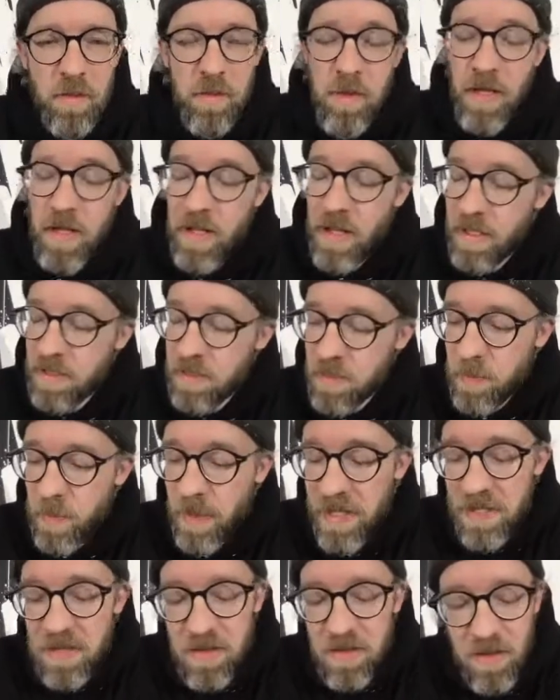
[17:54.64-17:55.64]
And that
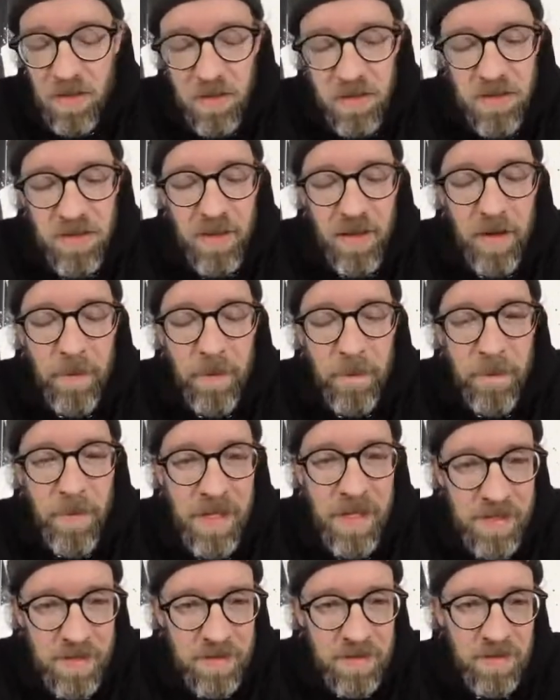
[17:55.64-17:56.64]
space looks
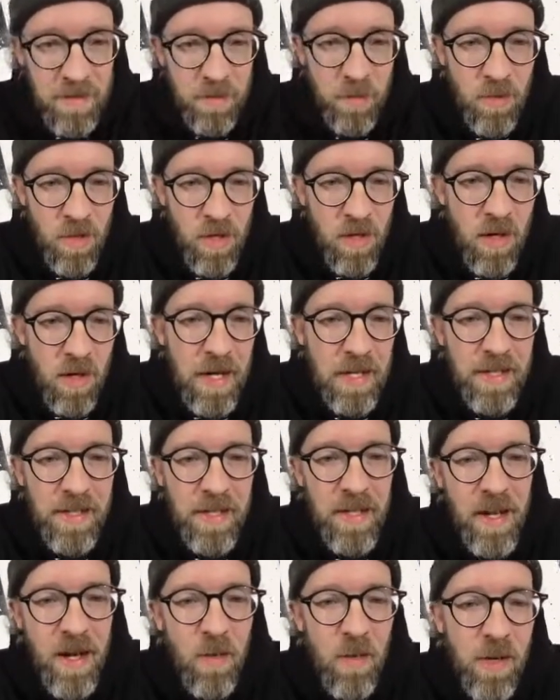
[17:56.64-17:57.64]
amazing, bro. I
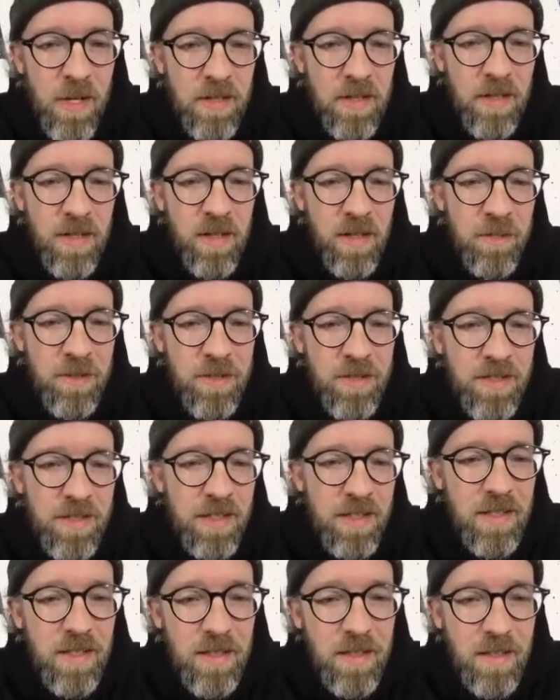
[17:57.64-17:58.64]
cannot wait to come and
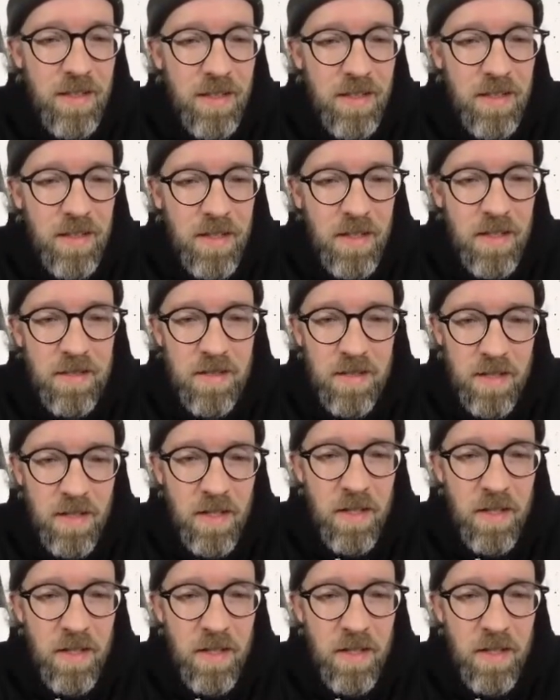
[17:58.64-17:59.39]
see it. It's an